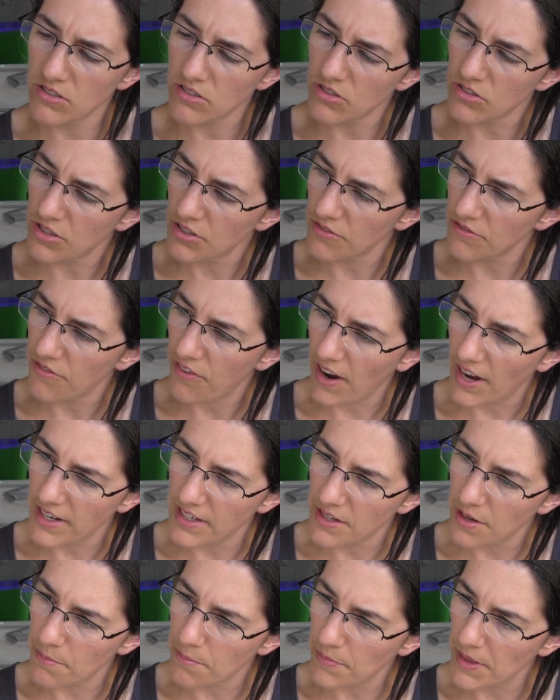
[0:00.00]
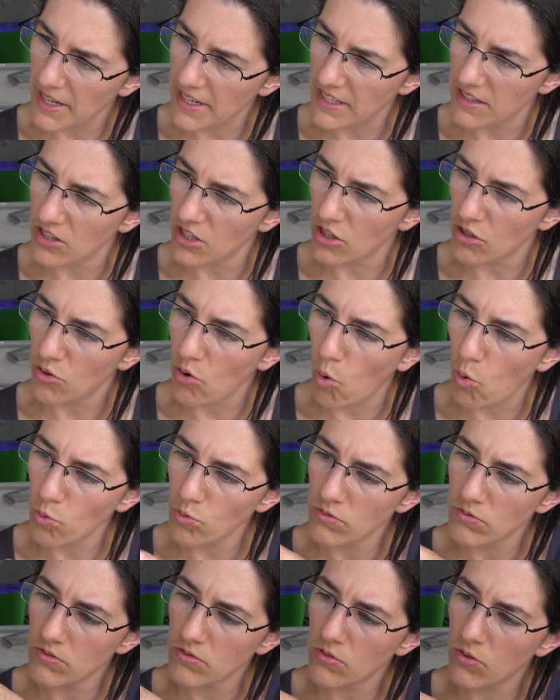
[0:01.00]
you can find them like in the
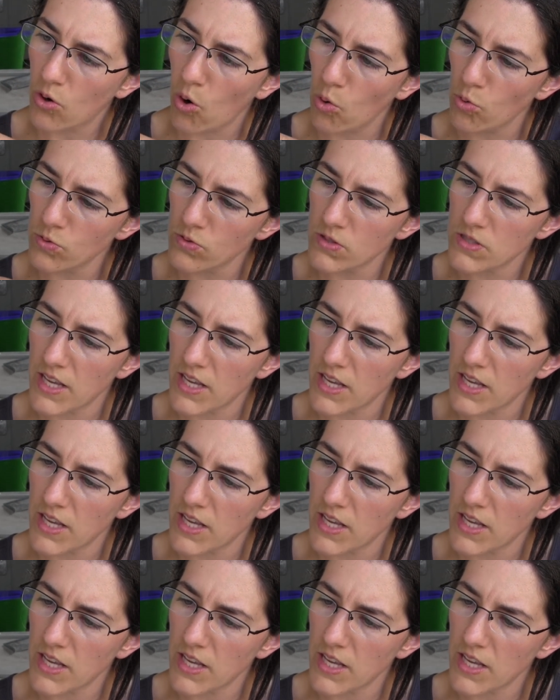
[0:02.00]
goat